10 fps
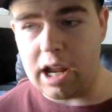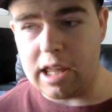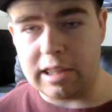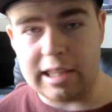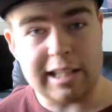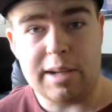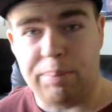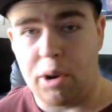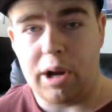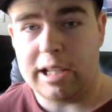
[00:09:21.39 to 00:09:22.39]
it's a
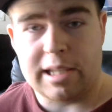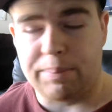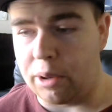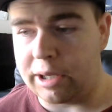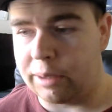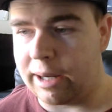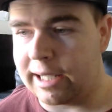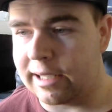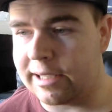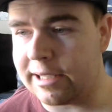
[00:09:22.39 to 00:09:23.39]
bro it's a broken
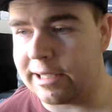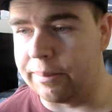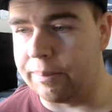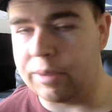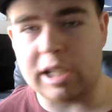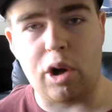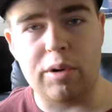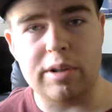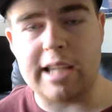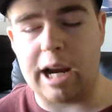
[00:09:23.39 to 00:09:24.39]
ranking system. This
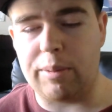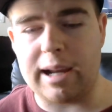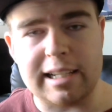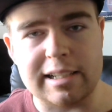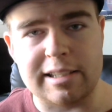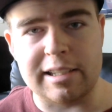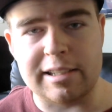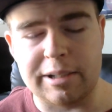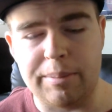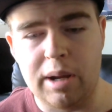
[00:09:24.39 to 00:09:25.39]
whole entire ranking
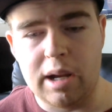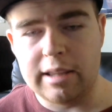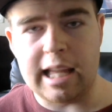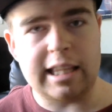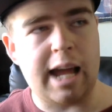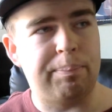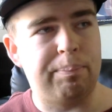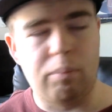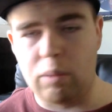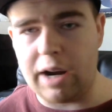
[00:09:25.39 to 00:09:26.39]
system that that
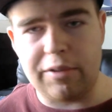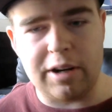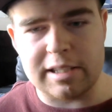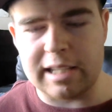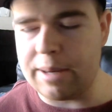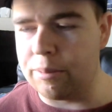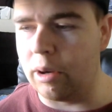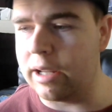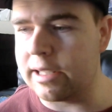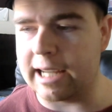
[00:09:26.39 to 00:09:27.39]
whatever his name
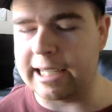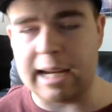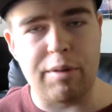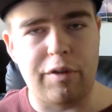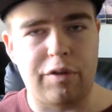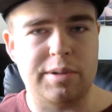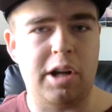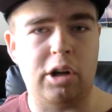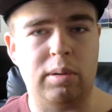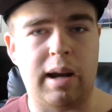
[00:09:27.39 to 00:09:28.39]
was that came over from
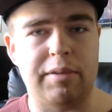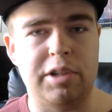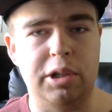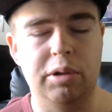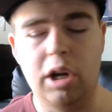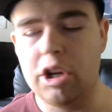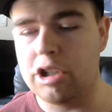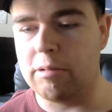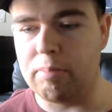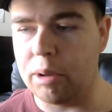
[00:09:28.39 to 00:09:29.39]
StarCraft two
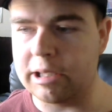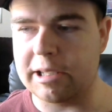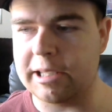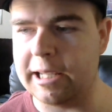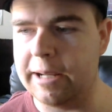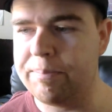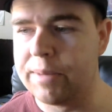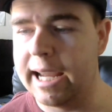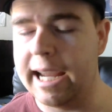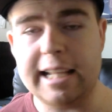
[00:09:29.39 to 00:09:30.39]
to put this in,
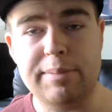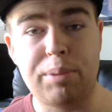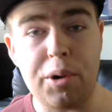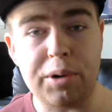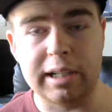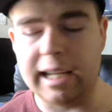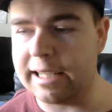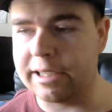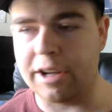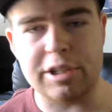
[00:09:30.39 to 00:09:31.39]
it's broken.
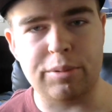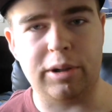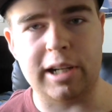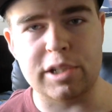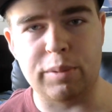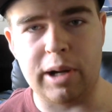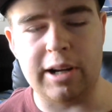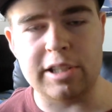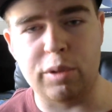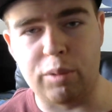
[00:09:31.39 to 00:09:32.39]
It doesn't work as well
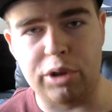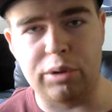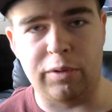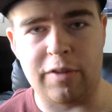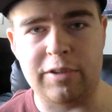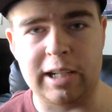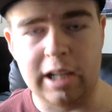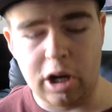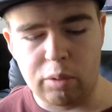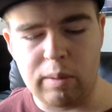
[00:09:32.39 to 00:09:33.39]
as the one through fifty
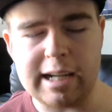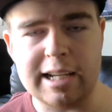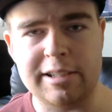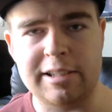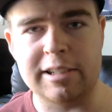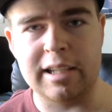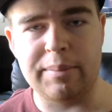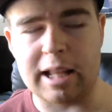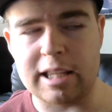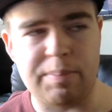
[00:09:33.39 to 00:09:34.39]
ranking system
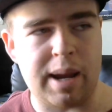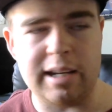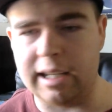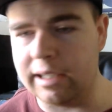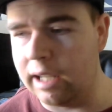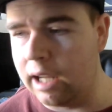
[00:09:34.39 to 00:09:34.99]
that's been in